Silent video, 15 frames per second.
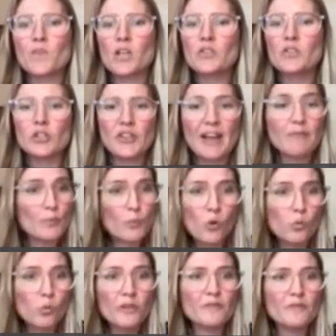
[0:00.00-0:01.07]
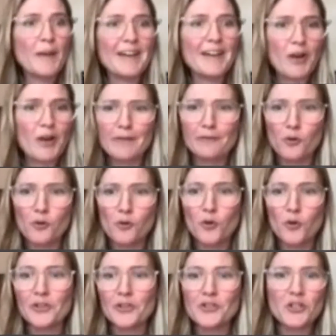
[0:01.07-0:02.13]
You know, that report would have made a great Four
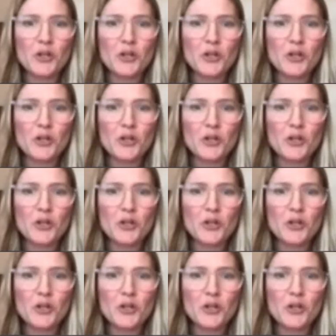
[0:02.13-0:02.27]
Corners.